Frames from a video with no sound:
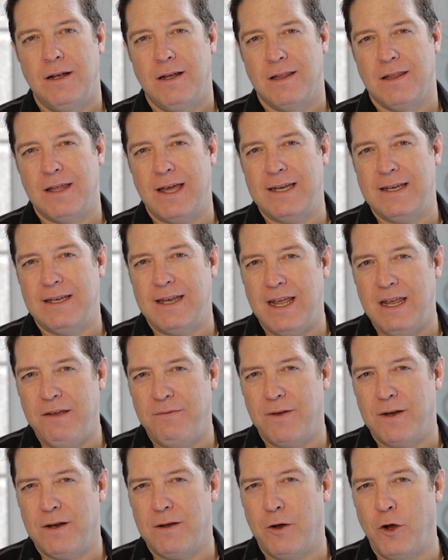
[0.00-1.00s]
that
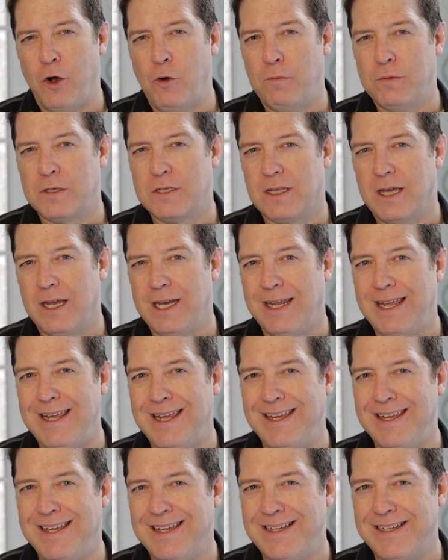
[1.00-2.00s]
David hopes that
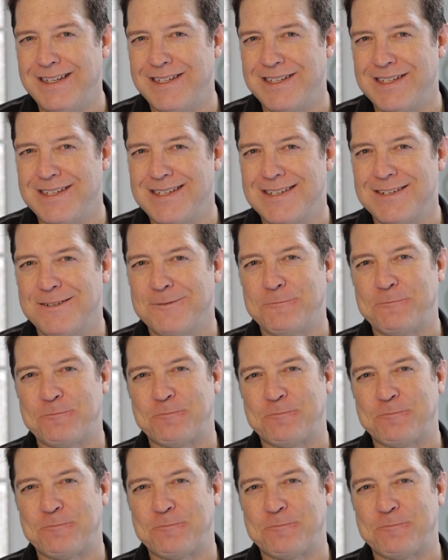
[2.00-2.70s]
he is.